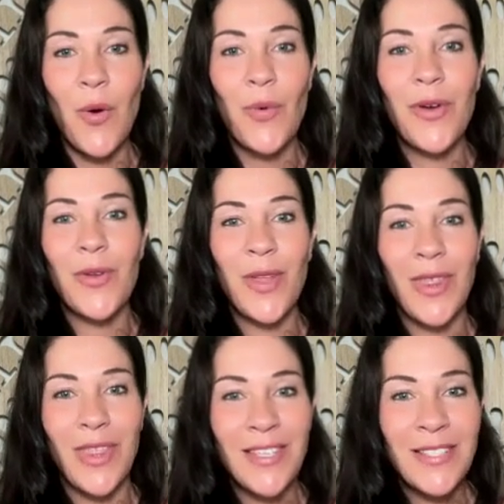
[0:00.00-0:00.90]
Well,
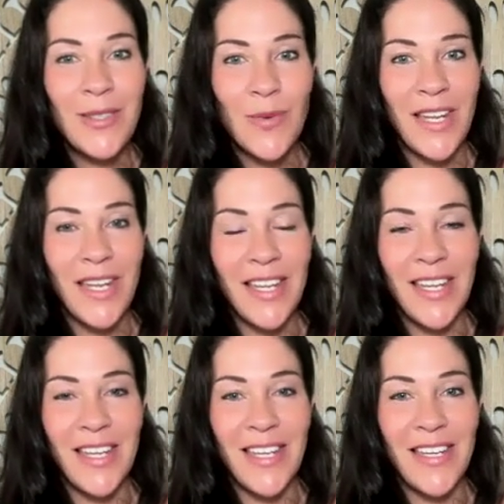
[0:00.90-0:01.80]
this
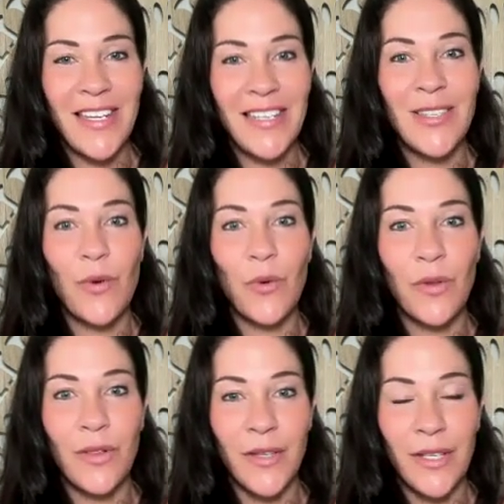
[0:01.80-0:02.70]
week is
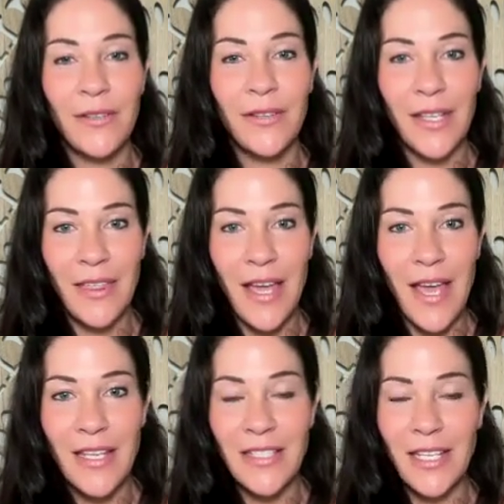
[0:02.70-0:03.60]
literally
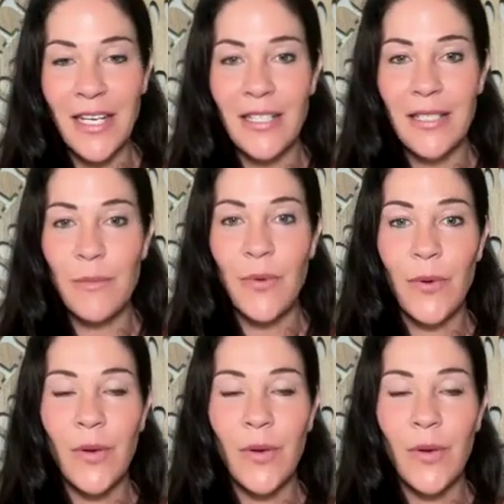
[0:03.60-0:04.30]
that it is